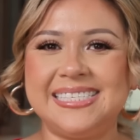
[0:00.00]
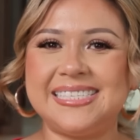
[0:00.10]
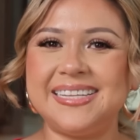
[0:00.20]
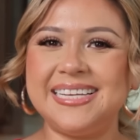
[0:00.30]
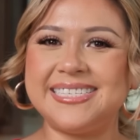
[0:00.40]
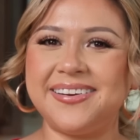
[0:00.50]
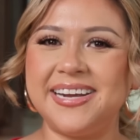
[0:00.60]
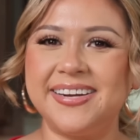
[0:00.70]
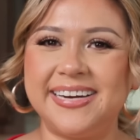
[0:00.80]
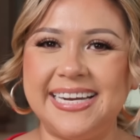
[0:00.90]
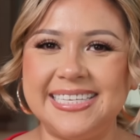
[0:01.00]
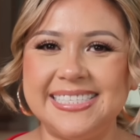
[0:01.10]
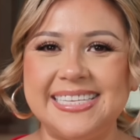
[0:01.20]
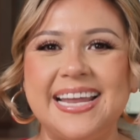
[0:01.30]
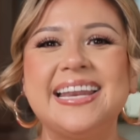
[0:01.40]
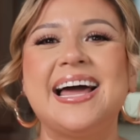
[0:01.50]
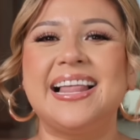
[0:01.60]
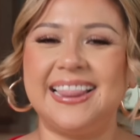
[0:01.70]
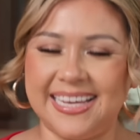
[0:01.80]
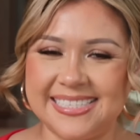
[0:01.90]
So these are ingredients.
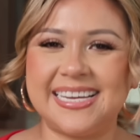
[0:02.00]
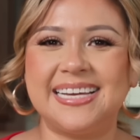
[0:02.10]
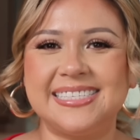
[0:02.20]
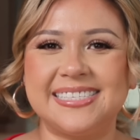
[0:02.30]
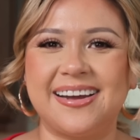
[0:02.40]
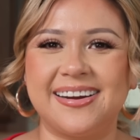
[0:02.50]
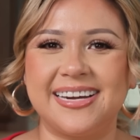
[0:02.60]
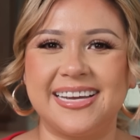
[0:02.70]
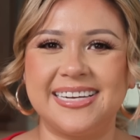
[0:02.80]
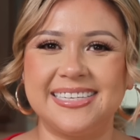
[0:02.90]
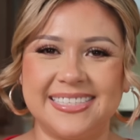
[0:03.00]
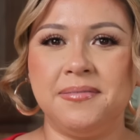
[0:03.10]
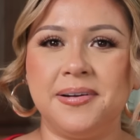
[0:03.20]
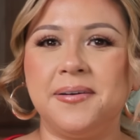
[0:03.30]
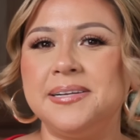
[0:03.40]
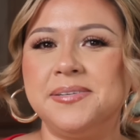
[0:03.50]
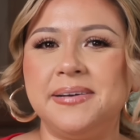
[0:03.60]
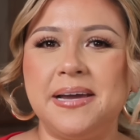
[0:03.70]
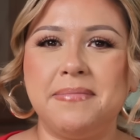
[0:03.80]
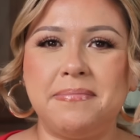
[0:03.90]
Now let's get started. We're going to
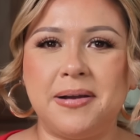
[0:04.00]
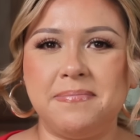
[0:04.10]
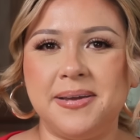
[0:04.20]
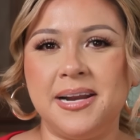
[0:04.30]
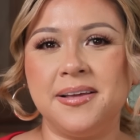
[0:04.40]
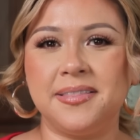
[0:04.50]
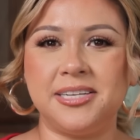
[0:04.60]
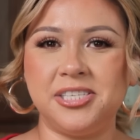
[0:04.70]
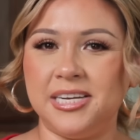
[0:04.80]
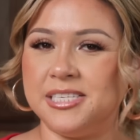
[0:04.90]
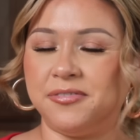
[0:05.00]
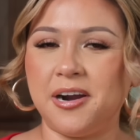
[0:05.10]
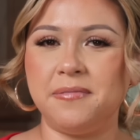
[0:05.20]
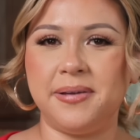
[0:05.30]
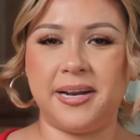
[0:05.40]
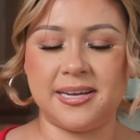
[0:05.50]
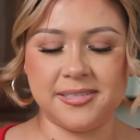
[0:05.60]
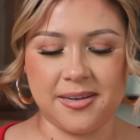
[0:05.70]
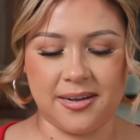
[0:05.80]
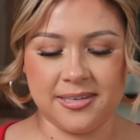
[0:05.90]
begin by prepping the chiles for our birria
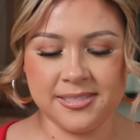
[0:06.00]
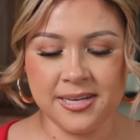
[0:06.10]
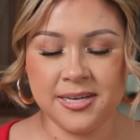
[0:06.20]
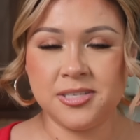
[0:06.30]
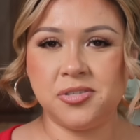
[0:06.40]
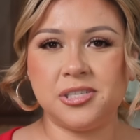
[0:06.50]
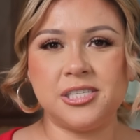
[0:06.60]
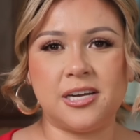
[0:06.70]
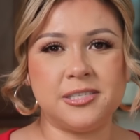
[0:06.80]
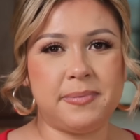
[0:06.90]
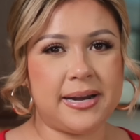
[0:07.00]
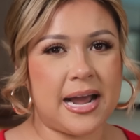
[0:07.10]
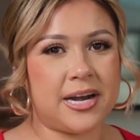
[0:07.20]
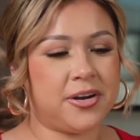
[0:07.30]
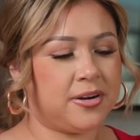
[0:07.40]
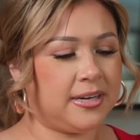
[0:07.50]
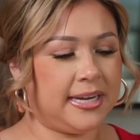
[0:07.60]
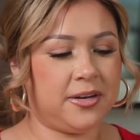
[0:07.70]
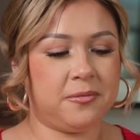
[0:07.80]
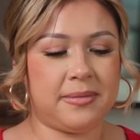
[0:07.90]
sauce. To the saucepan, add your
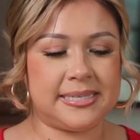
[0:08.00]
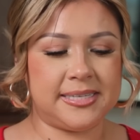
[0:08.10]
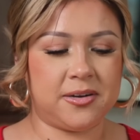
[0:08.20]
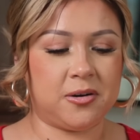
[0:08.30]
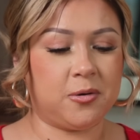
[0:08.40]
clean New Mexico